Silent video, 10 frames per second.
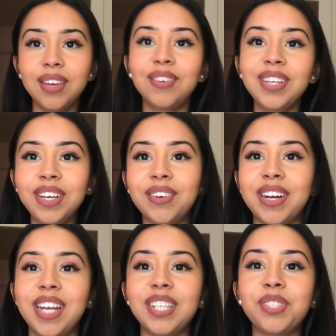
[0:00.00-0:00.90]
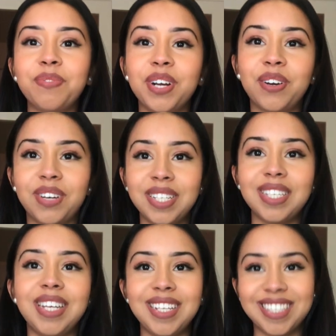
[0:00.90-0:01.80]
only ingredients we're going
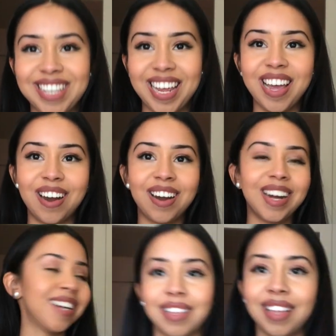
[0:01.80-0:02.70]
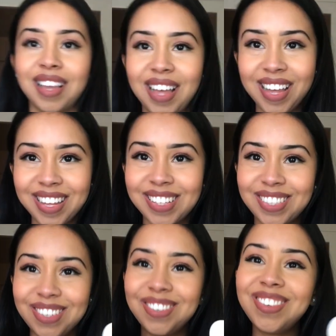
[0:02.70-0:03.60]
to need today are
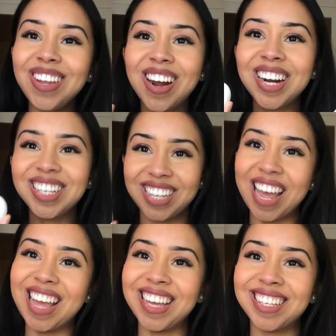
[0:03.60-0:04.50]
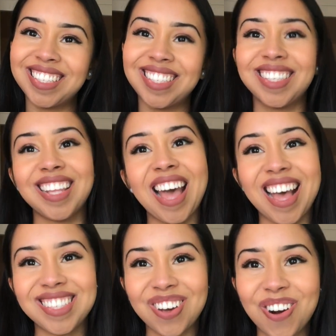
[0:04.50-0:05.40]
2 large eggs,
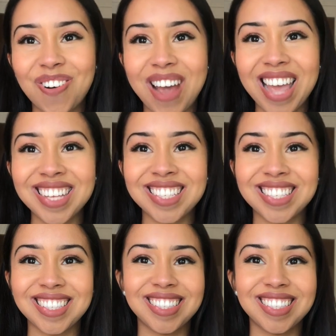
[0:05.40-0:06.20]
as always,